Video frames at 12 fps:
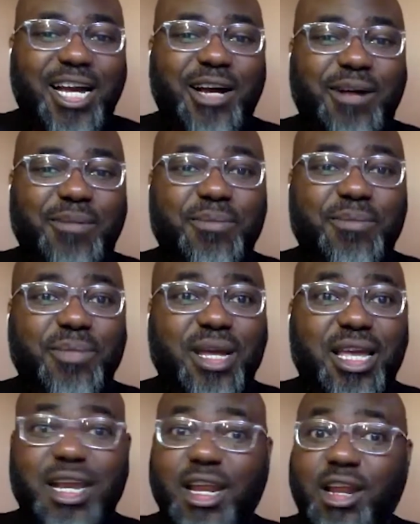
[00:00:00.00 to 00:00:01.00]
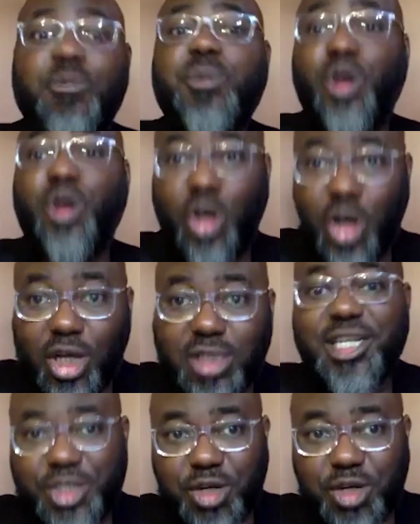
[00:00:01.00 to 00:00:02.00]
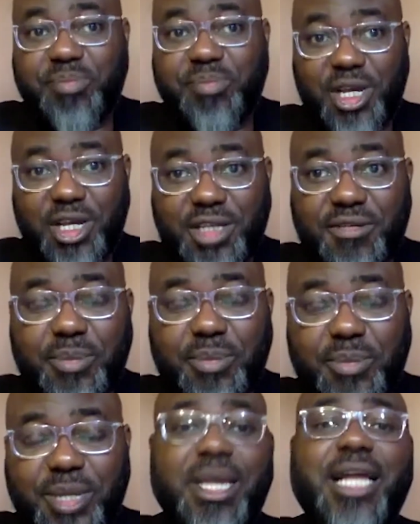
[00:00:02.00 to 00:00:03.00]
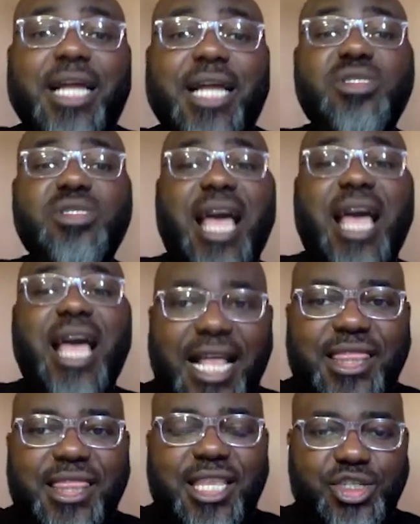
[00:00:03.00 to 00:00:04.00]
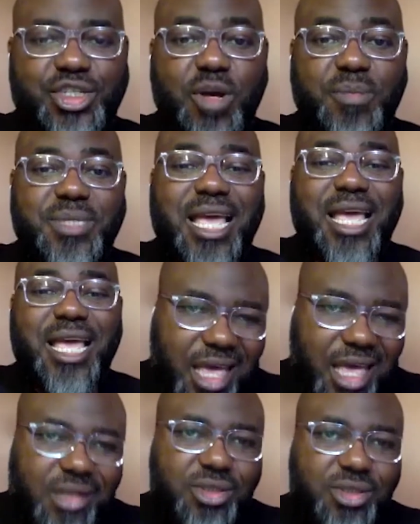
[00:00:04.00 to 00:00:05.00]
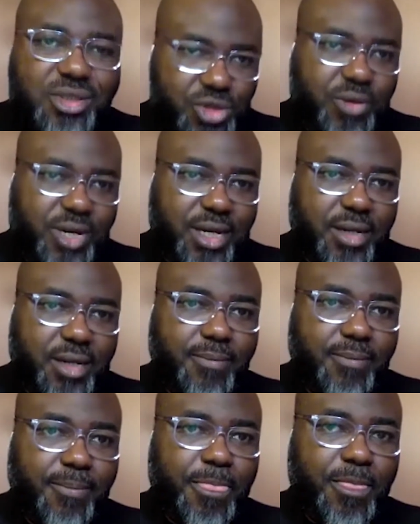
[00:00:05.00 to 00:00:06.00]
Um, a lot of people lost their jobs because of the pandemic, and those that had their jobs held on to it.